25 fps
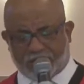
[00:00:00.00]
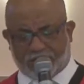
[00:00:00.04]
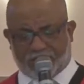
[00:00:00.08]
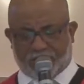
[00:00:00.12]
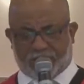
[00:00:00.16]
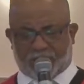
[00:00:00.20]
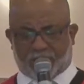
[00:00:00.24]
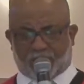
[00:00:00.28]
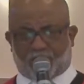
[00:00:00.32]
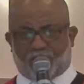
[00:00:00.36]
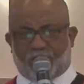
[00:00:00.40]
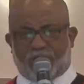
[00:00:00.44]

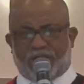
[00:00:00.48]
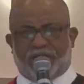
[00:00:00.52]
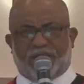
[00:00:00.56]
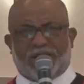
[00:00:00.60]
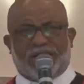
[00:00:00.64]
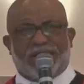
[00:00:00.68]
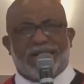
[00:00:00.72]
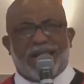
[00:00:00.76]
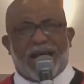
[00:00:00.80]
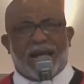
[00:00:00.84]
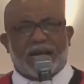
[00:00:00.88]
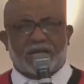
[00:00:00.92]
the tree
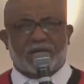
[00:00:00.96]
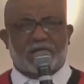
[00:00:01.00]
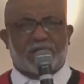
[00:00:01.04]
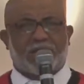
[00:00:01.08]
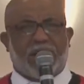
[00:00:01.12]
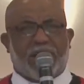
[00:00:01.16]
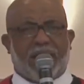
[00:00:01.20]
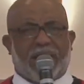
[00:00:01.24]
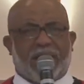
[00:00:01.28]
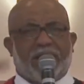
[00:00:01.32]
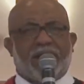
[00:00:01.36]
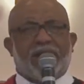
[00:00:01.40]
the next
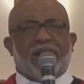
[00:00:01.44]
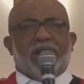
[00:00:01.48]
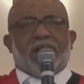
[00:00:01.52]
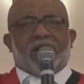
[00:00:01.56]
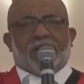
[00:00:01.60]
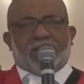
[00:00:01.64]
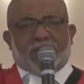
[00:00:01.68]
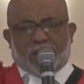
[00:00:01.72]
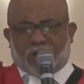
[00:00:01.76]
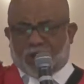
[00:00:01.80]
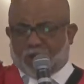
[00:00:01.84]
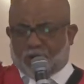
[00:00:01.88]
day,
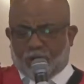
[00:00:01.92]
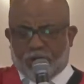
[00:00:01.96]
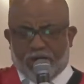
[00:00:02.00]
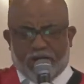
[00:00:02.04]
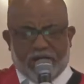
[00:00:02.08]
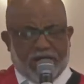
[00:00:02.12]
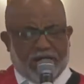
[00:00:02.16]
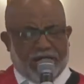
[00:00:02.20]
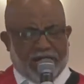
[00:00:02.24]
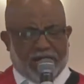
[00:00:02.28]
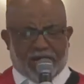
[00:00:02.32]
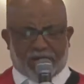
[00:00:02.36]
the
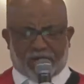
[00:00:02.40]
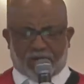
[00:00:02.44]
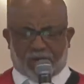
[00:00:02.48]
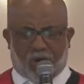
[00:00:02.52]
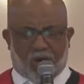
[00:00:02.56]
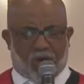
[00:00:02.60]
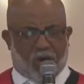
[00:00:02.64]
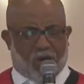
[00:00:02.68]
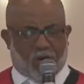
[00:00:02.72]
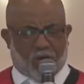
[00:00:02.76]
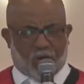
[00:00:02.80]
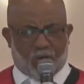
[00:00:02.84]
tree is
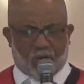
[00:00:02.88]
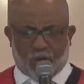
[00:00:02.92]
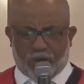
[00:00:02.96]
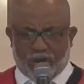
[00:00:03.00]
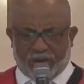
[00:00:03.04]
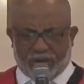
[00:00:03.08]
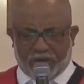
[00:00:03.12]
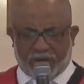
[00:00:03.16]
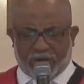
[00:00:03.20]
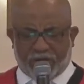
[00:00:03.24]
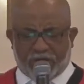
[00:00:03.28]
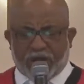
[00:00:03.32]
all
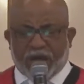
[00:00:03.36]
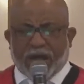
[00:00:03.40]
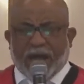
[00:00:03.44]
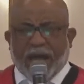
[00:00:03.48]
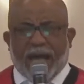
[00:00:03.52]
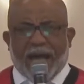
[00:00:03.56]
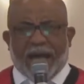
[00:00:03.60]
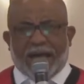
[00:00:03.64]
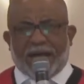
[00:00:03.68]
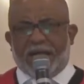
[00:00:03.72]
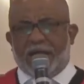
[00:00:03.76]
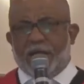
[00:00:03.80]
withered,
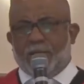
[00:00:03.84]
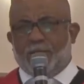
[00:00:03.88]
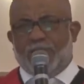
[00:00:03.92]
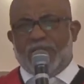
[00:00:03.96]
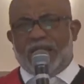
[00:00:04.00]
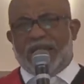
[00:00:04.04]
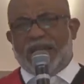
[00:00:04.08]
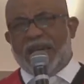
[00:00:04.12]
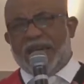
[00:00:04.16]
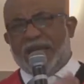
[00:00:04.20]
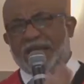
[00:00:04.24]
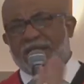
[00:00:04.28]
and he
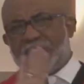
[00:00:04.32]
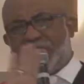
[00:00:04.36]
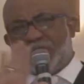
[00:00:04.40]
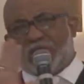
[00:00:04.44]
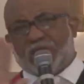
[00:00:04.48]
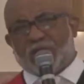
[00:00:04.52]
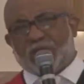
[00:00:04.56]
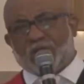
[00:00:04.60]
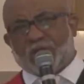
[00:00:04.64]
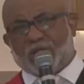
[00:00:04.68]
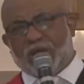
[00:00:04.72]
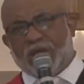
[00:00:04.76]
begins
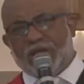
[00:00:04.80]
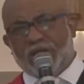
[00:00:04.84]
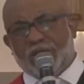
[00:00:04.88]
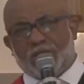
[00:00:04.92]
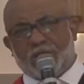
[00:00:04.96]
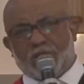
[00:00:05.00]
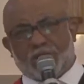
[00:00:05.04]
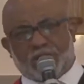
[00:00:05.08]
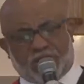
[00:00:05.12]
to teach